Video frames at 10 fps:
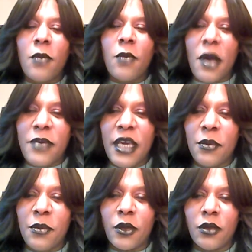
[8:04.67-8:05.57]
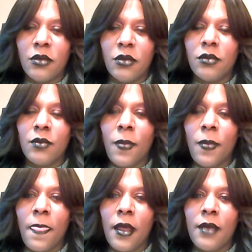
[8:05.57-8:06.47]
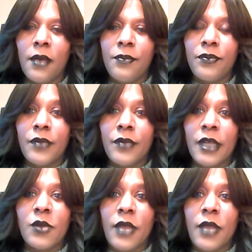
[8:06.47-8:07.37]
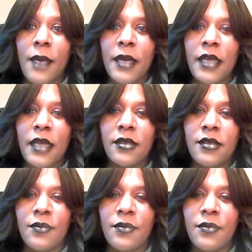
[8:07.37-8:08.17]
My people. That's what that means.